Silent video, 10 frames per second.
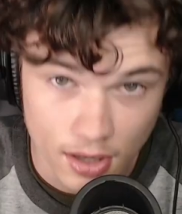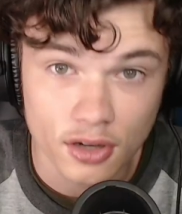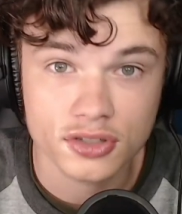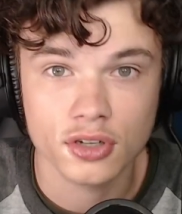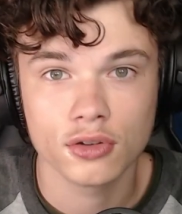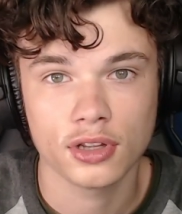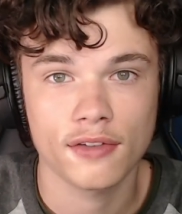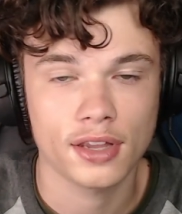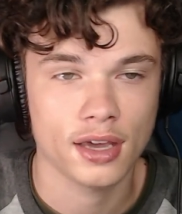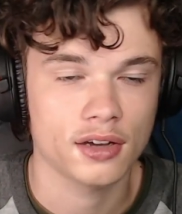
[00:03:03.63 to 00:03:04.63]
and also
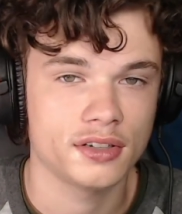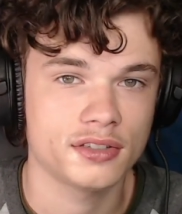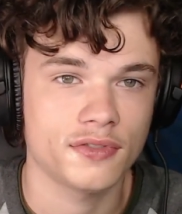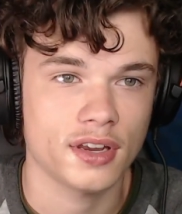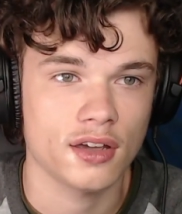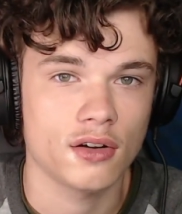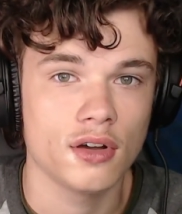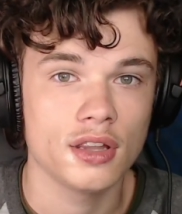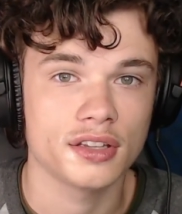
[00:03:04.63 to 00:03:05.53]
leave a like on this video.